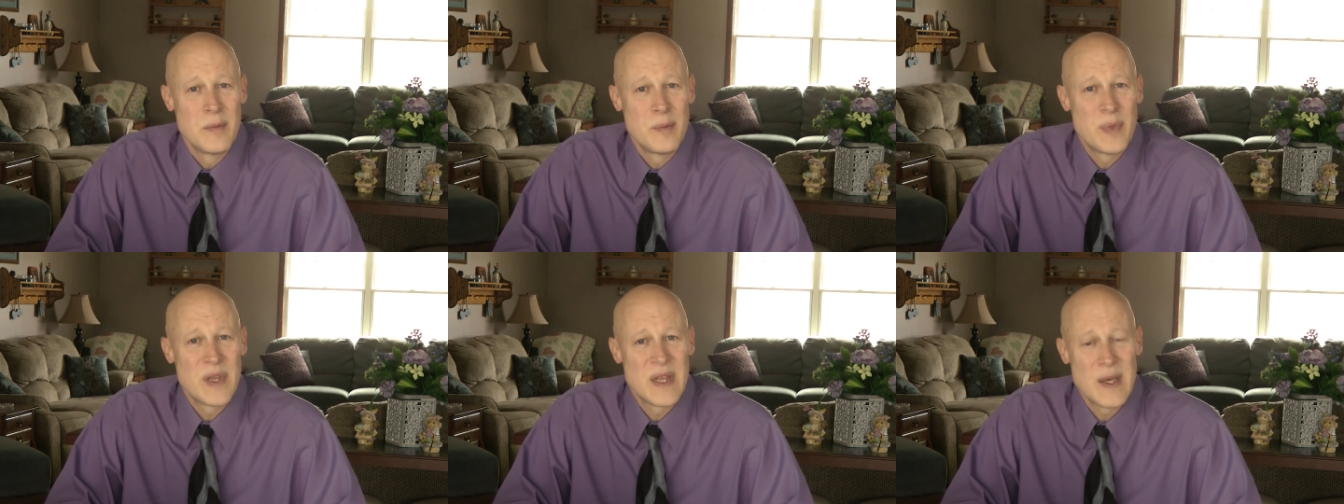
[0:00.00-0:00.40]

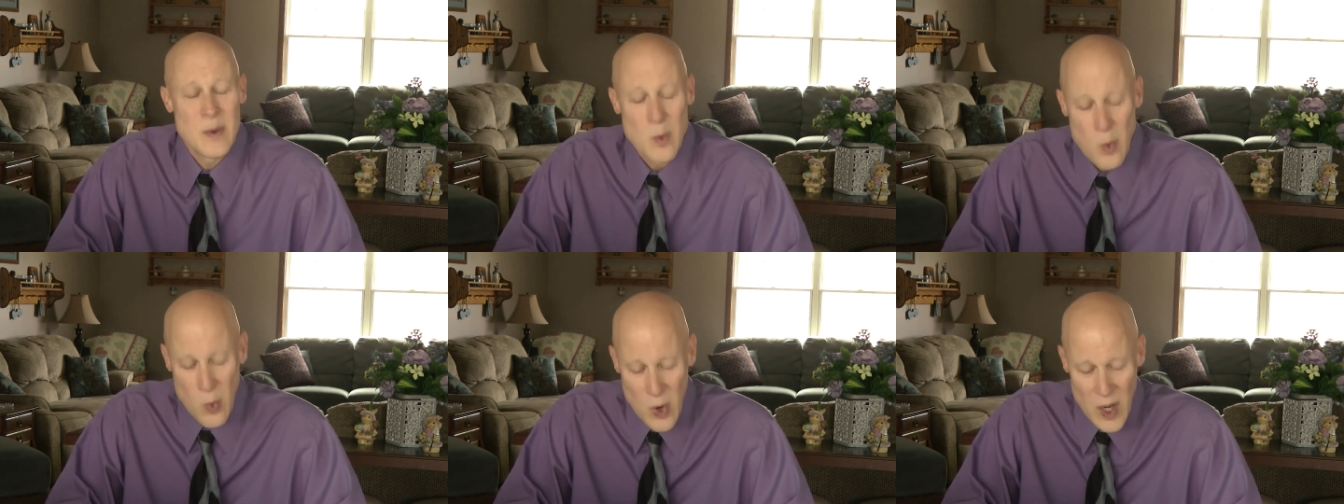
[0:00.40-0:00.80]
But
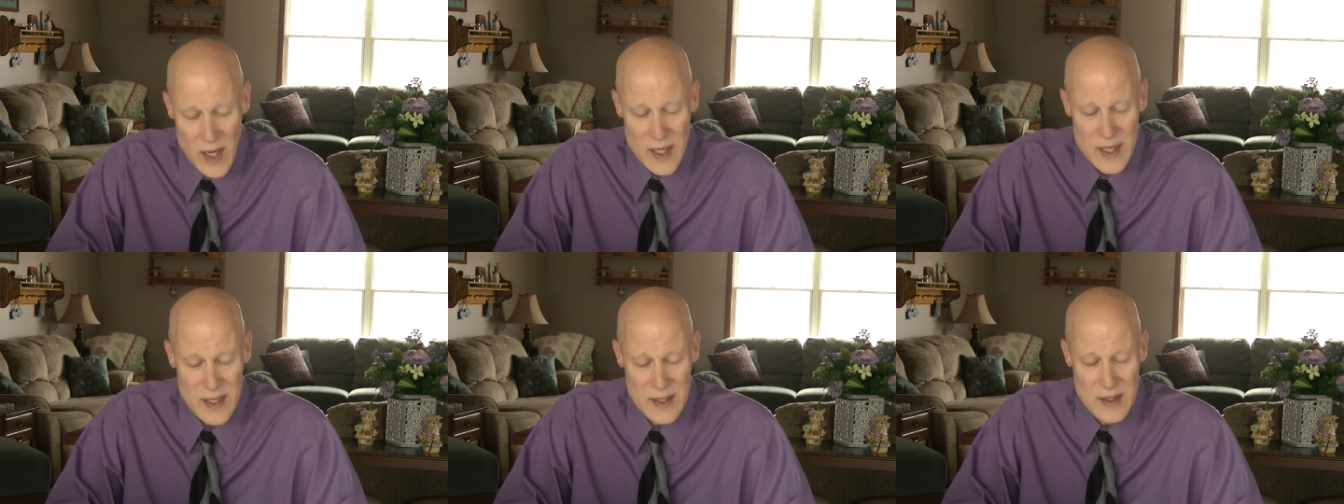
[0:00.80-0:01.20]
then
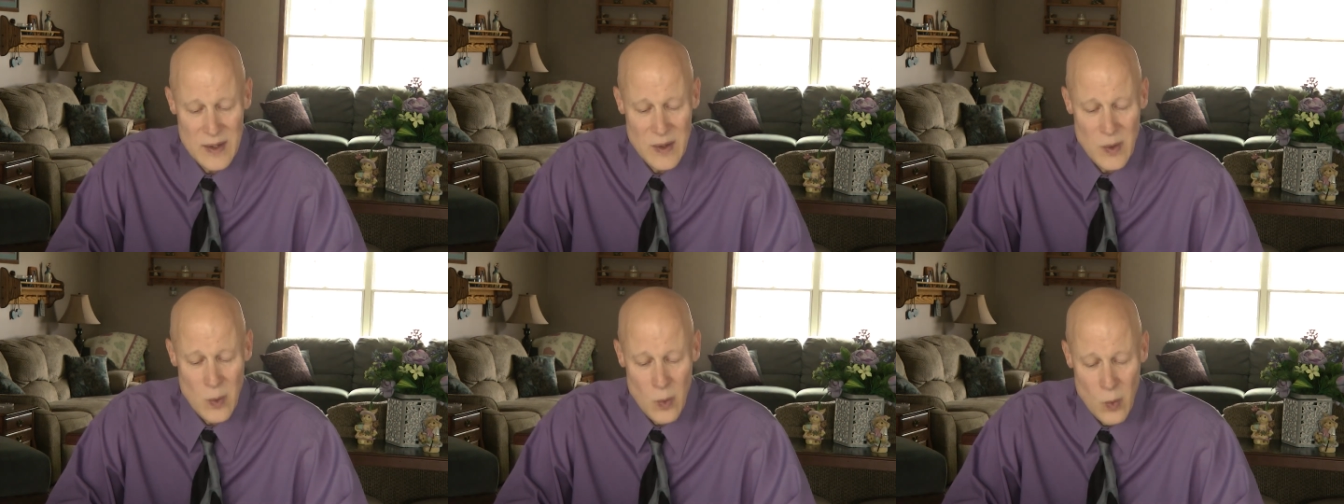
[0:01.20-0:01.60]
one
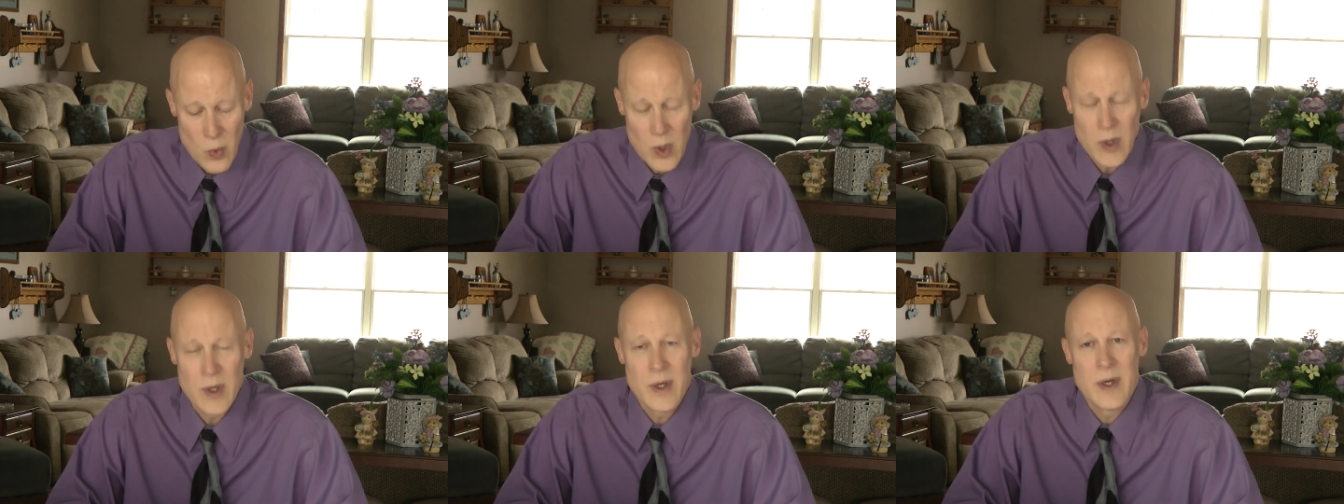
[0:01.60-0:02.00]

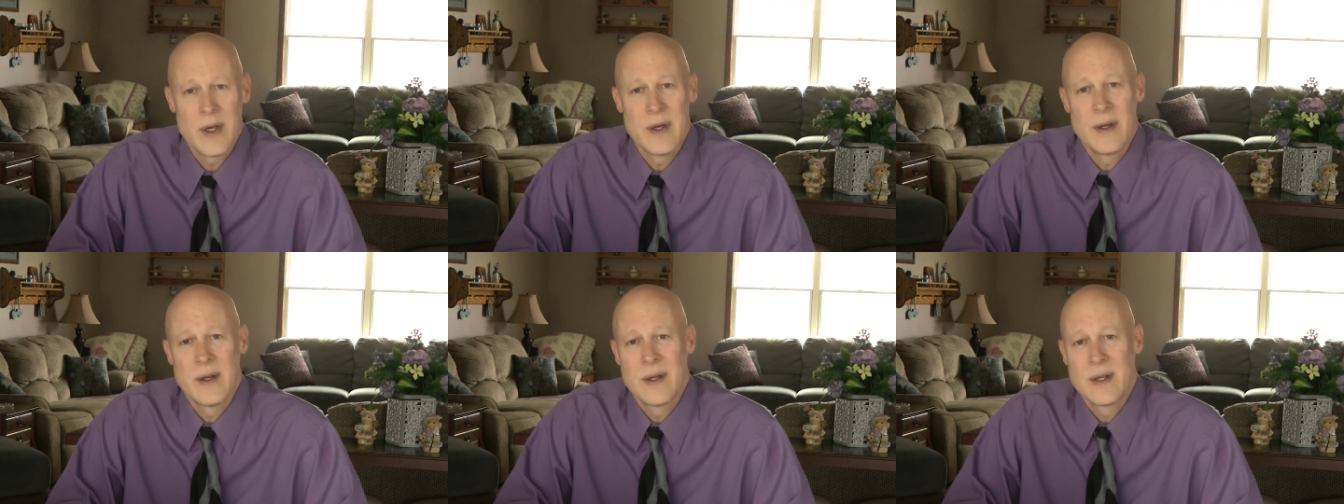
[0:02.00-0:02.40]
word
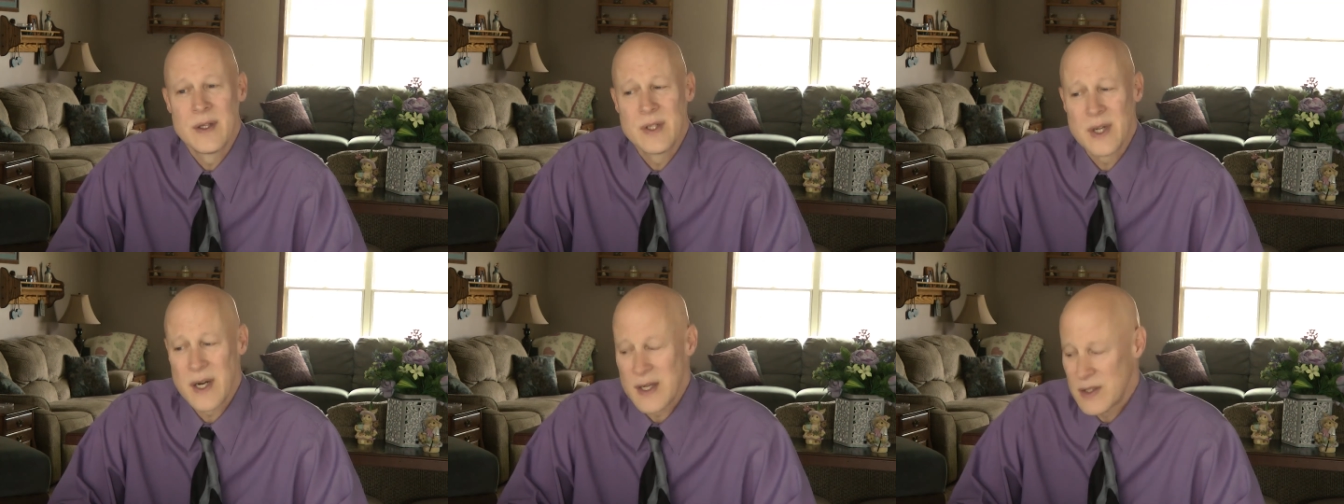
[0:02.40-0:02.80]

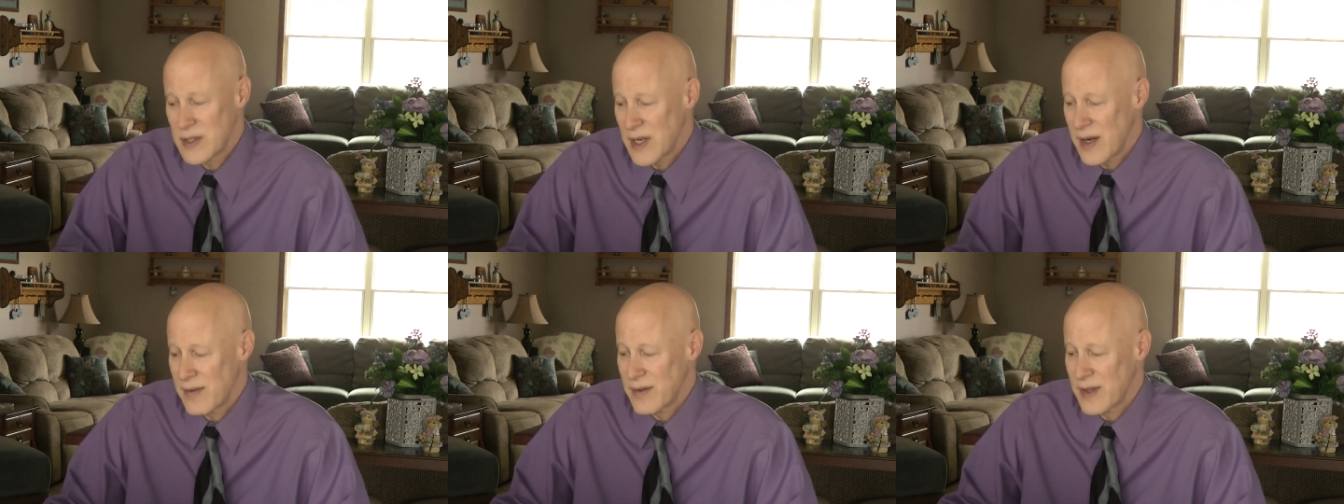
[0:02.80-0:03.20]
changed
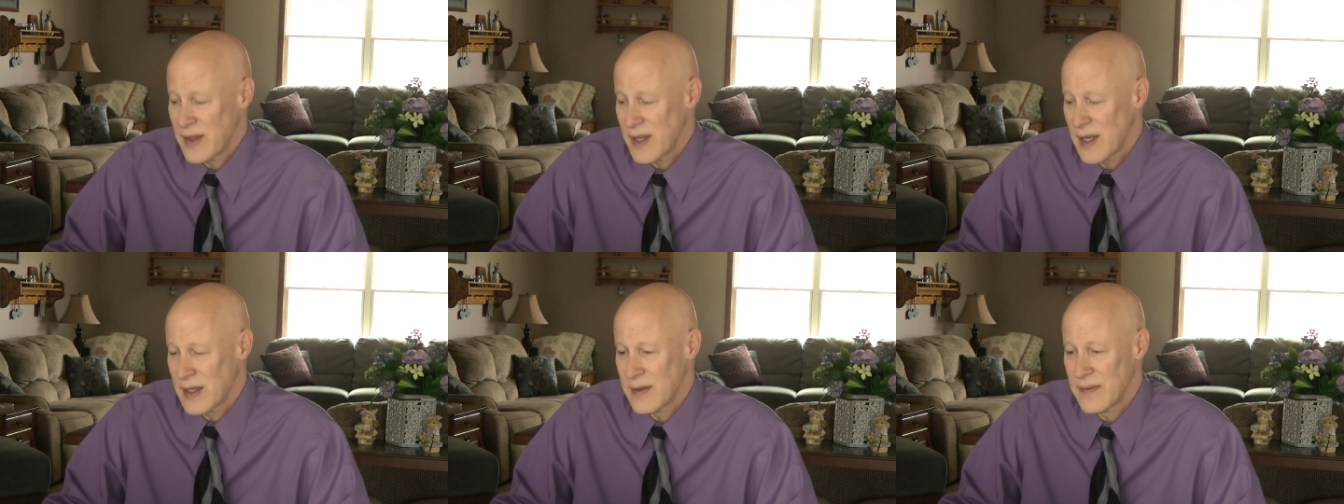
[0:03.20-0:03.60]
everything.